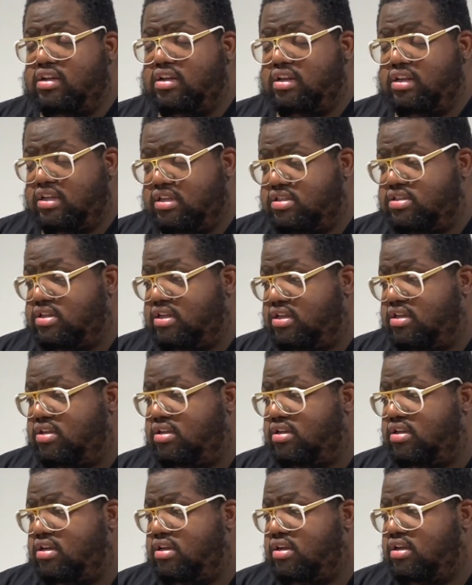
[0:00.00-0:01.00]

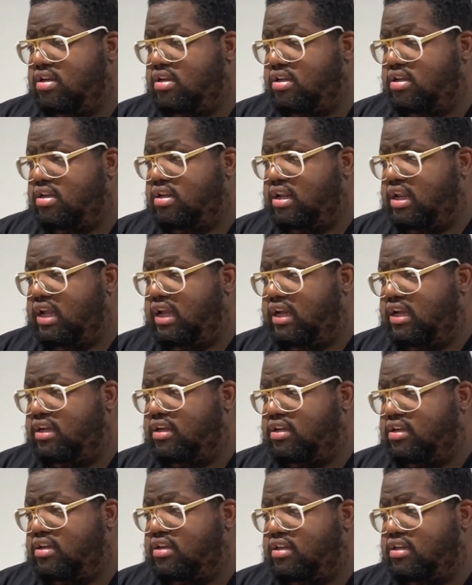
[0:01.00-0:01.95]
listen, like,